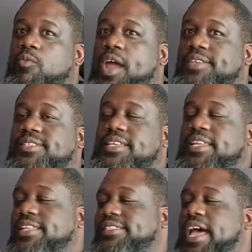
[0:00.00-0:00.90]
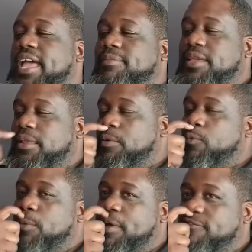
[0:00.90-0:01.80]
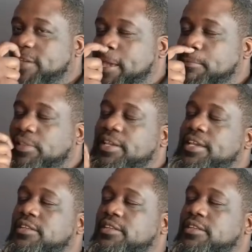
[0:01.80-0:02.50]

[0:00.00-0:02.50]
rest and get time in with my family